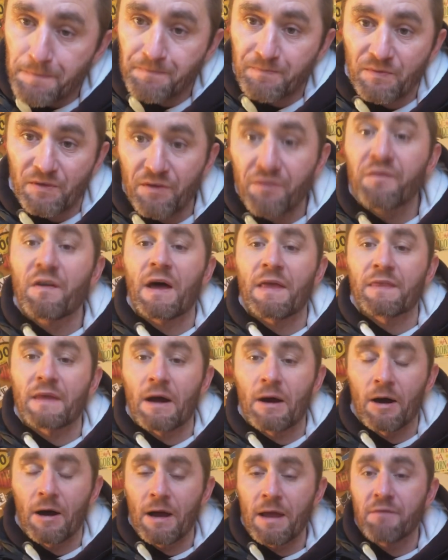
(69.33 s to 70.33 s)
the fact that
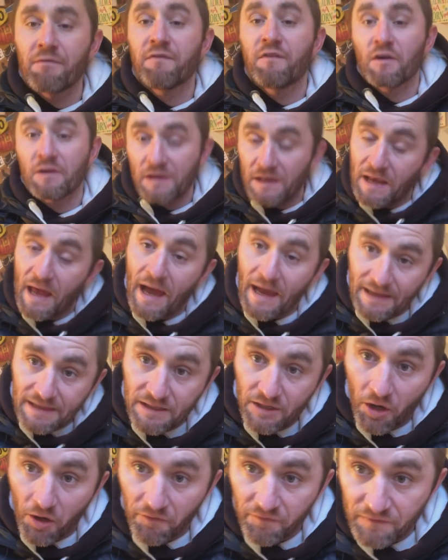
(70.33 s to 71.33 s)
I am fucking
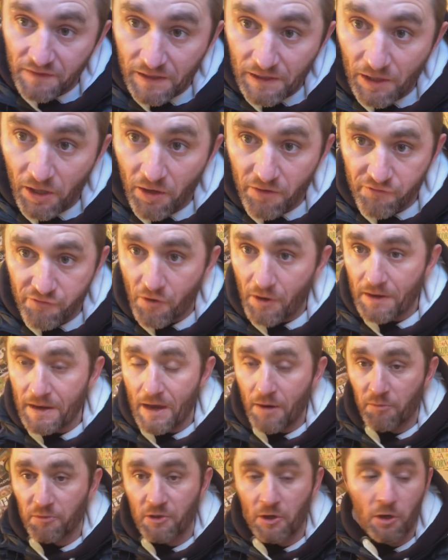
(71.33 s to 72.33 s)
handcuffed in life right now
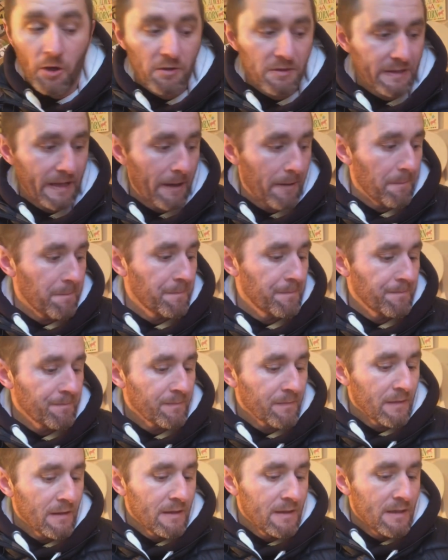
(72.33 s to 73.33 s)
with the lockdown.
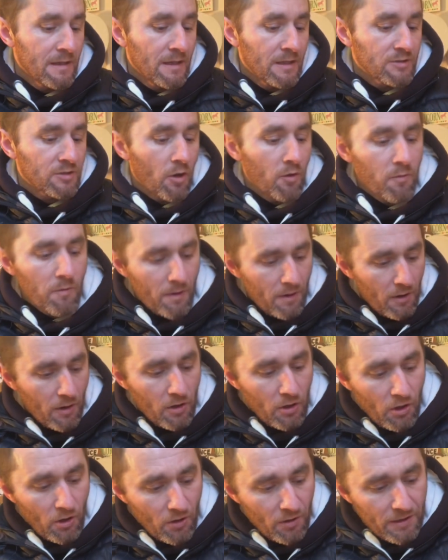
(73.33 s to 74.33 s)
So
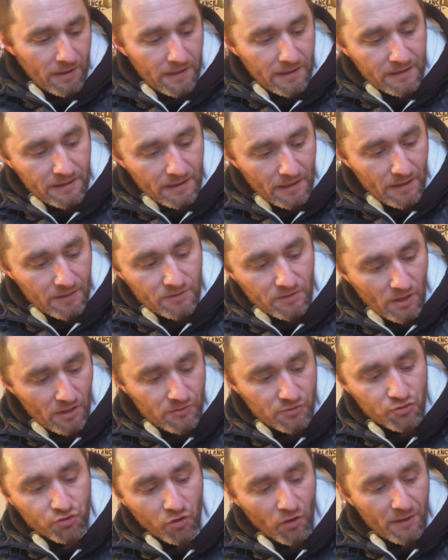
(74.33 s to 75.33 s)
learning and
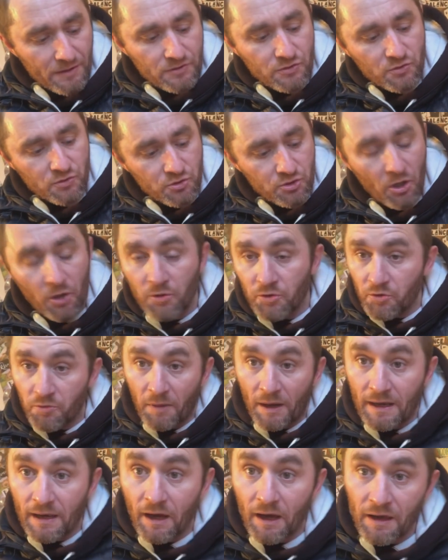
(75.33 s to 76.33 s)
trying to show you my
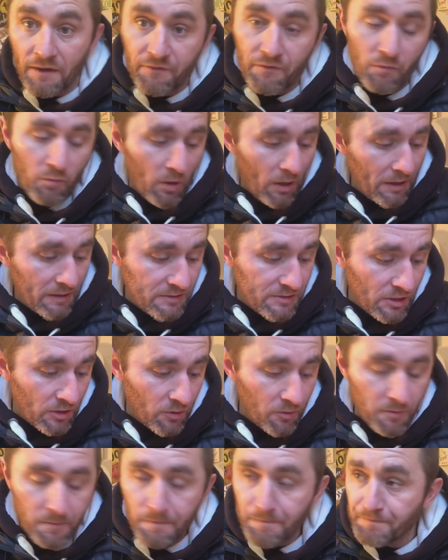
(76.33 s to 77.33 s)
life and what I
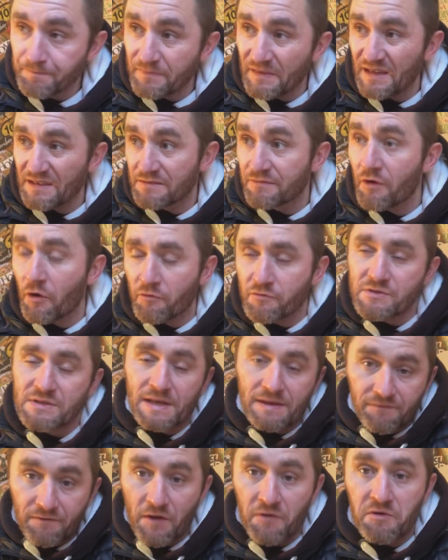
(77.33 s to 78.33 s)
do is obviously
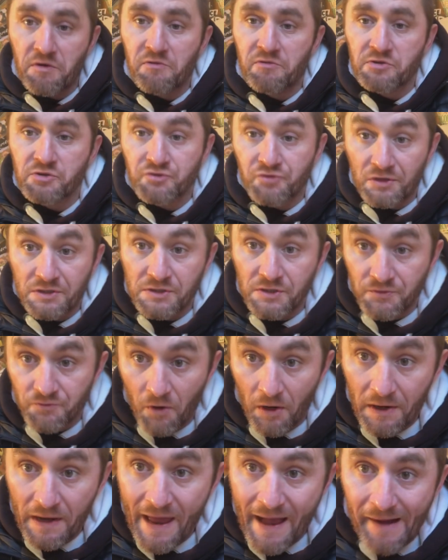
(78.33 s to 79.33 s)
very restricted
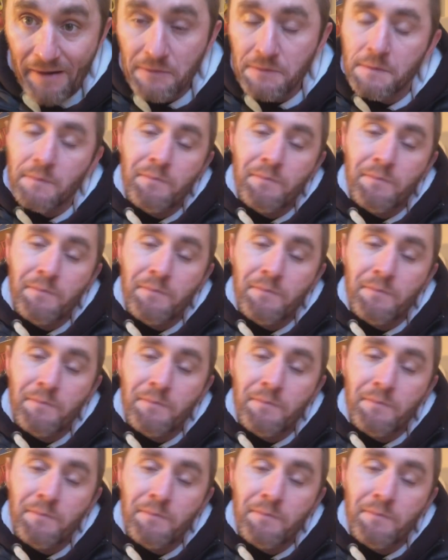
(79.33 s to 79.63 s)
right now.